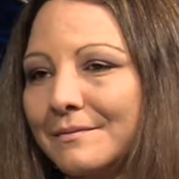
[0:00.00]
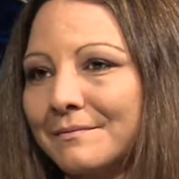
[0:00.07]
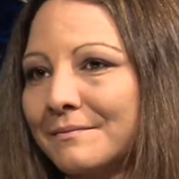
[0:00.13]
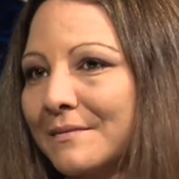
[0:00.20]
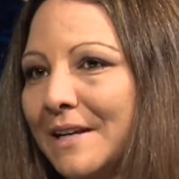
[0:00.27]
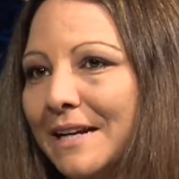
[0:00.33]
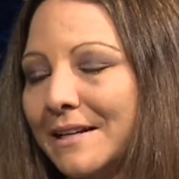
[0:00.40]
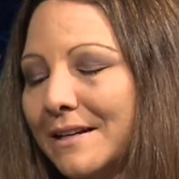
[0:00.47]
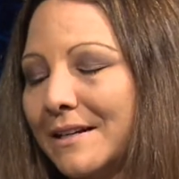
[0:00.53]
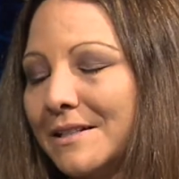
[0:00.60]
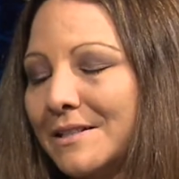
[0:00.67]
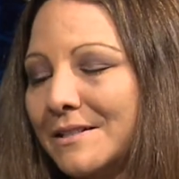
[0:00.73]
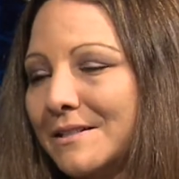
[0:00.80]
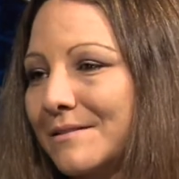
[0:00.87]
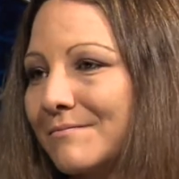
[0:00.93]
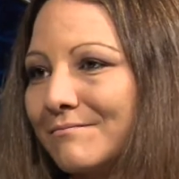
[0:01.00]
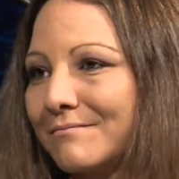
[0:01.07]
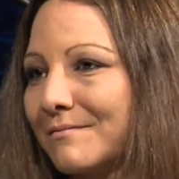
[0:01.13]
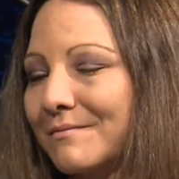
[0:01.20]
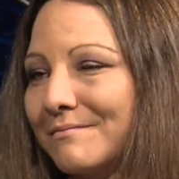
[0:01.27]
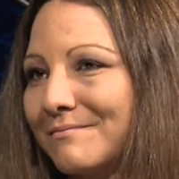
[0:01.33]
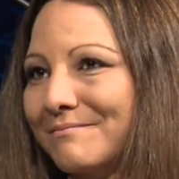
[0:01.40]
it's
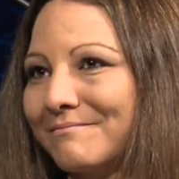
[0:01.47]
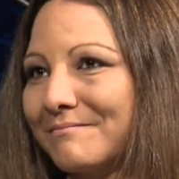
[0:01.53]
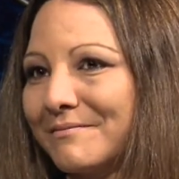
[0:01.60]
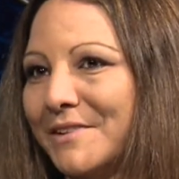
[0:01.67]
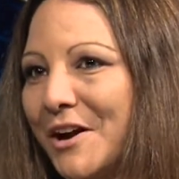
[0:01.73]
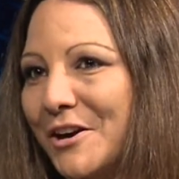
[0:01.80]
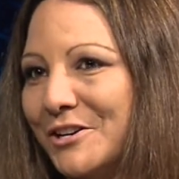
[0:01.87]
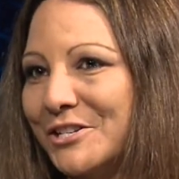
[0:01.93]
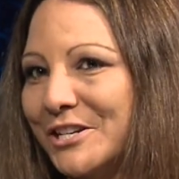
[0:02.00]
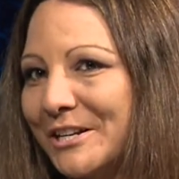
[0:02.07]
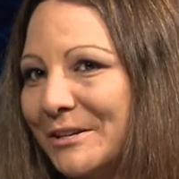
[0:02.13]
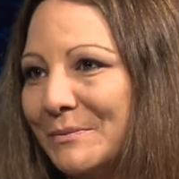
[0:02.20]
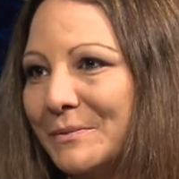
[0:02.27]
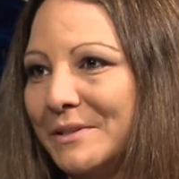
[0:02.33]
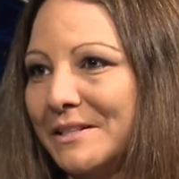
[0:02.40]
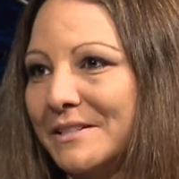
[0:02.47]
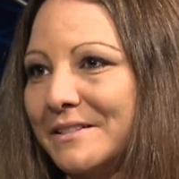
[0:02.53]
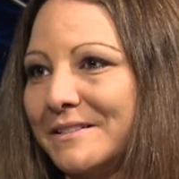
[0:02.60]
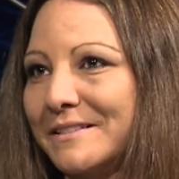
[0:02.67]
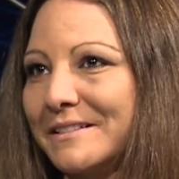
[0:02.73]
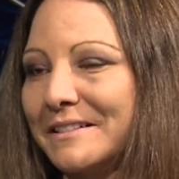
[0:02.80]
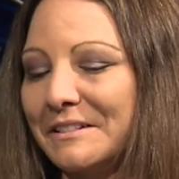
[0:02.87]
our gym
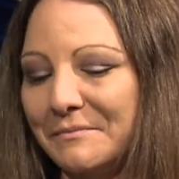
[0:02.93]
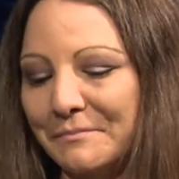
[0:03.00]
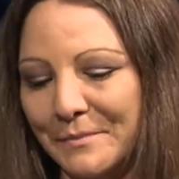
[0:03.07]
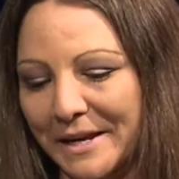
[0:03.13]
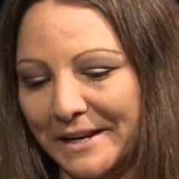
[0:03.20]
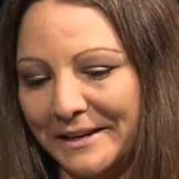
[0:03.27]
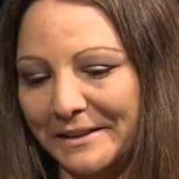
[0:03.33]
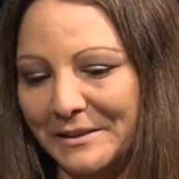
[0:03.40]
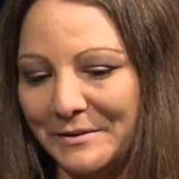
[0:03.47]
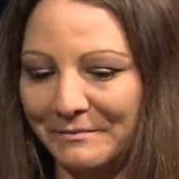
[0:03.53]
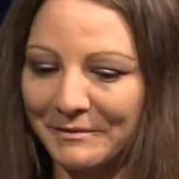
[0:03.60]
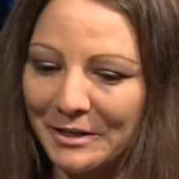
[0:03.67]
has been in, you